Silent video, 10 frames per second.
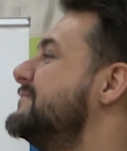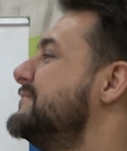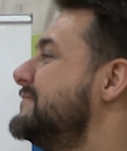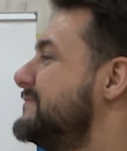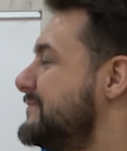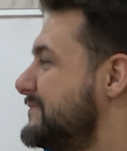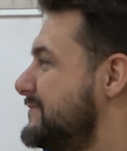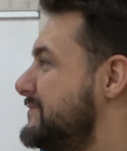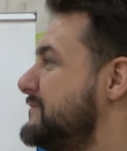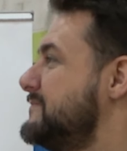
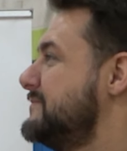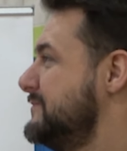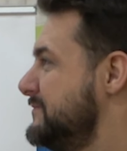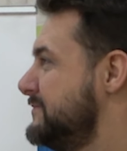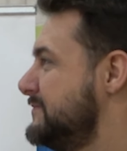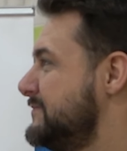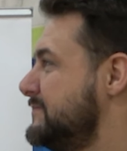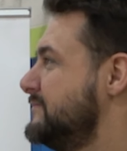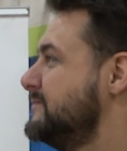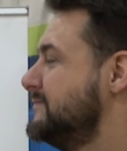
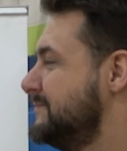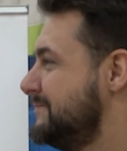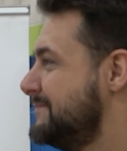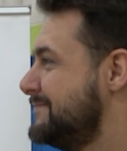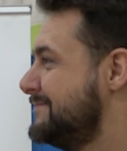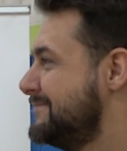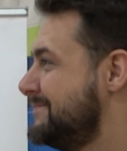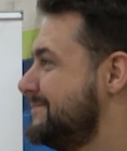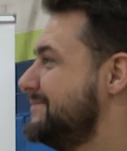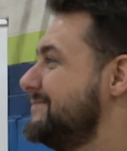
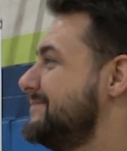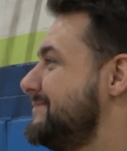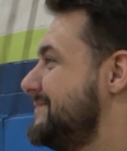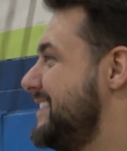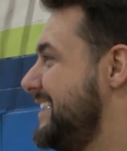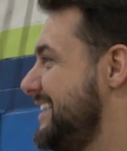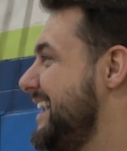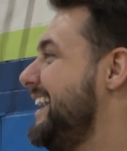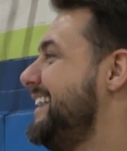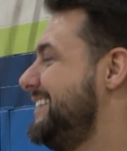
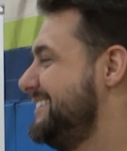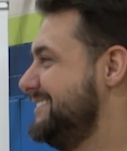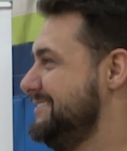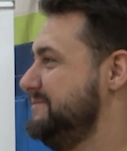(silent)